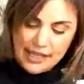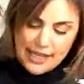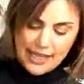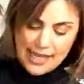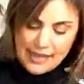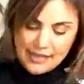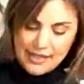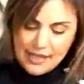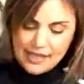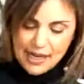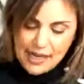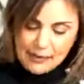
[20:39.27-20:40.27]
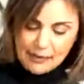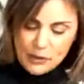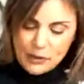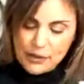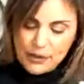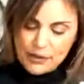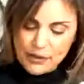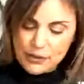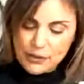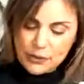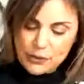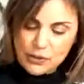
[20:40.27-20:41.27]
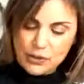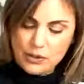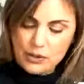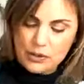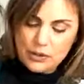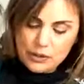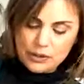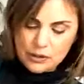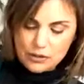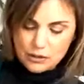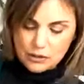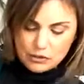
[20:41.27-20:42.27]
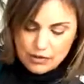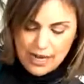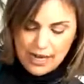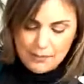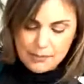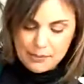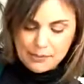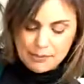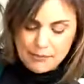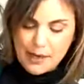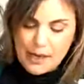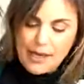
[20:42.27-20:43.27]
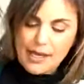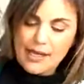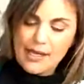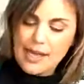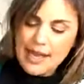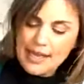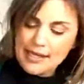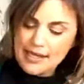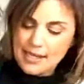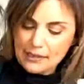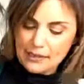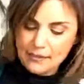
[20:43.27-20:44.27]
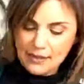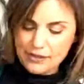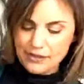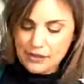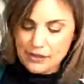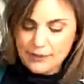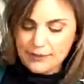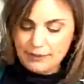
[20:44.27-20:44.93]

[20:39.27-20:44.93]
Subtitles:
and then I am going to grab my handheld mixer